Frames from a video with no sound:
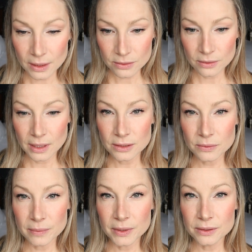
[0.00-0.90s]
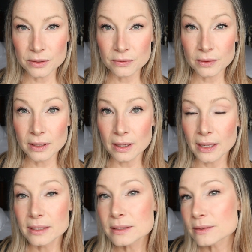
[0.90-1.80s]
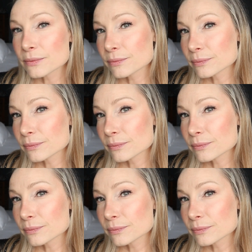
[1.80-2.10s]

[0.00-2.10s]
So that's what I'm going to do for the eyes.